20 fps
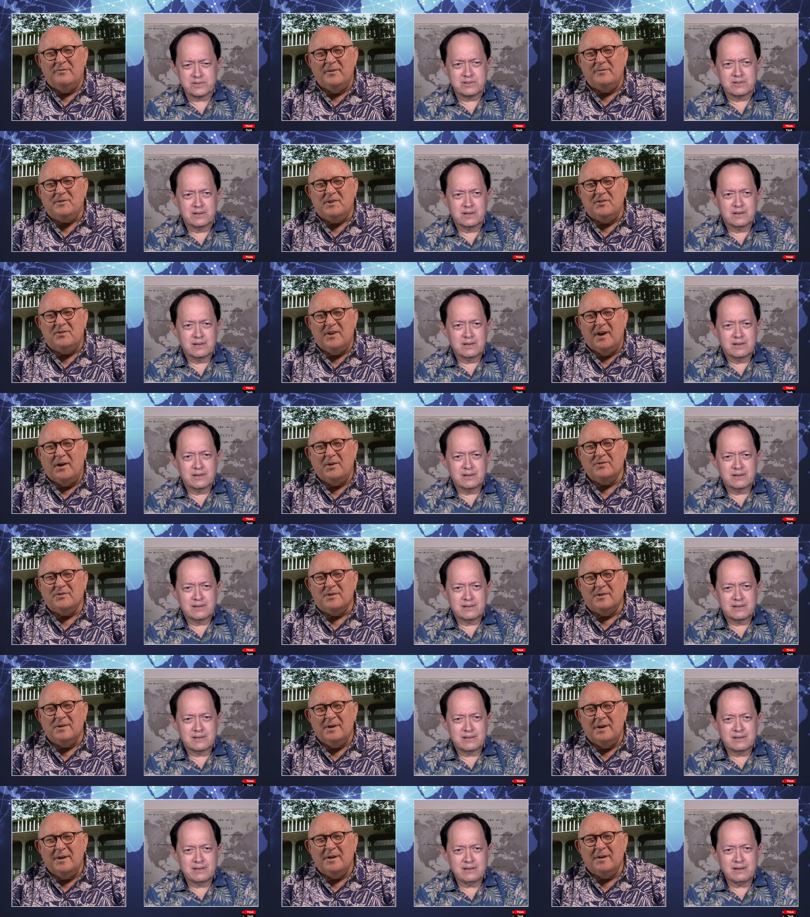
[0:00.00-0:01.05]
Speaker 1: fifty
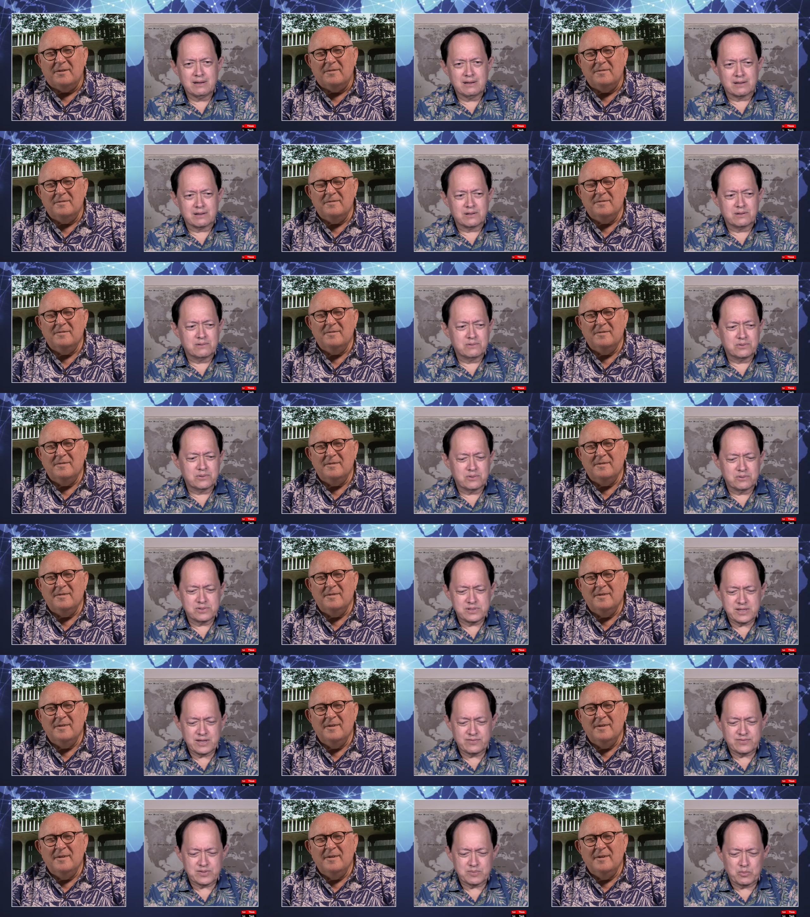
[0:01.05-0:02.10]
thousand. Yeah. Yeah.
Speaker 2: Go go
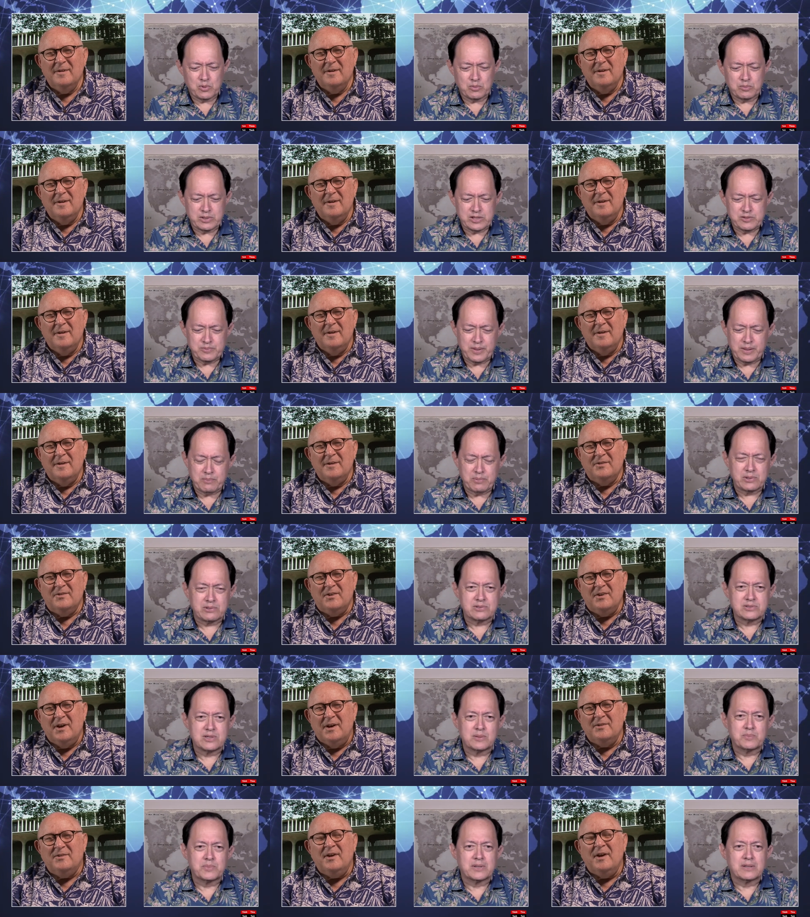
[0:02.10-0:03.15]
save some homeless people or
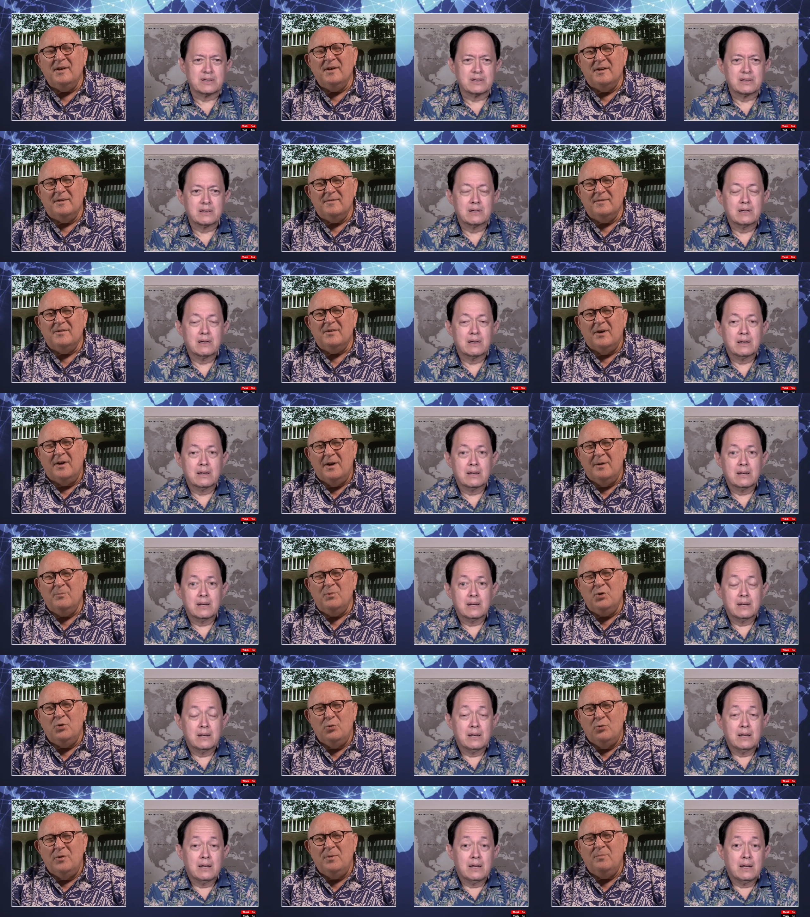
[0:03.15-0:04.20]
See, something. Yeah, I tell
Speaker 1: you, Tom,
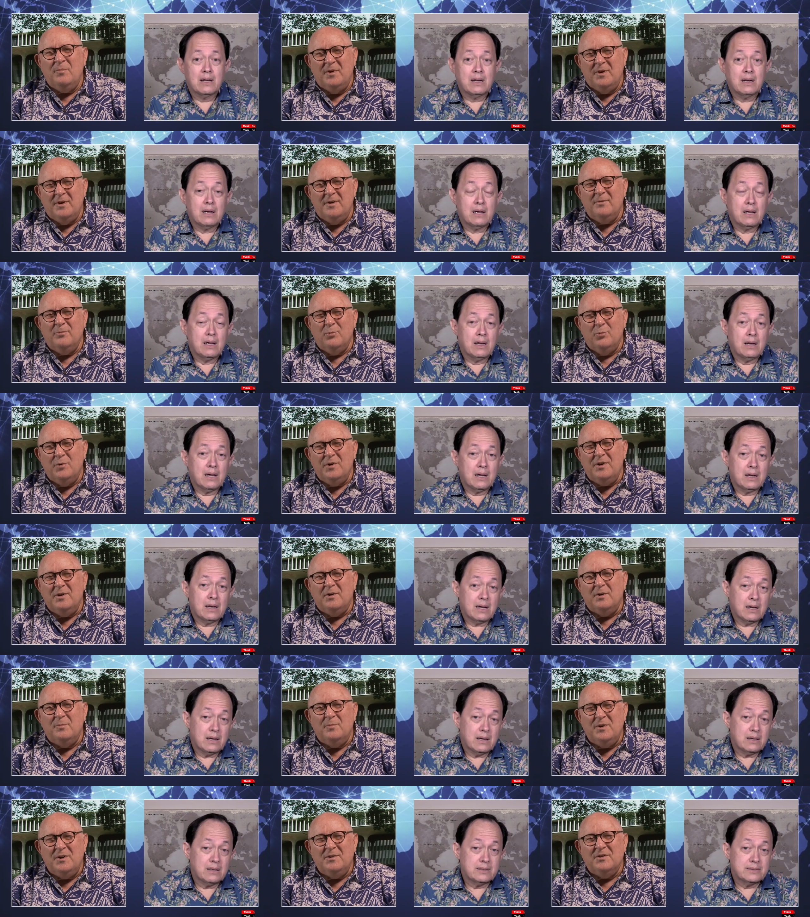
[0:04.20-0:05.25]
you and me, we
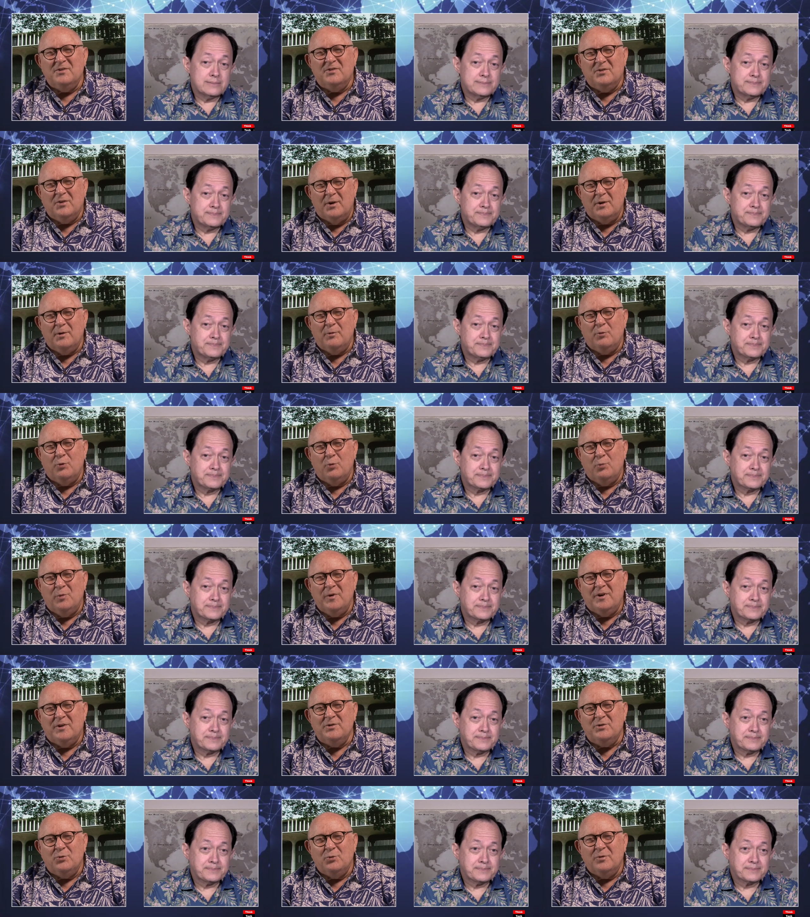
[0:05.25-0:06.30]
could be the study group. We
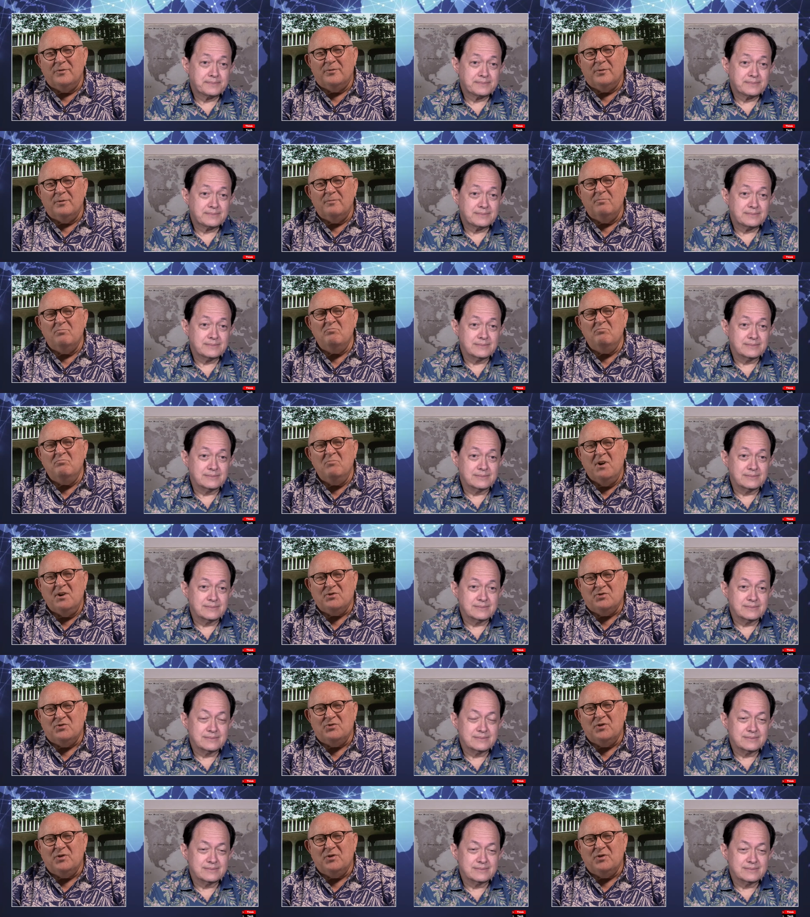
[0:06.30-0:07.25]
could do it for much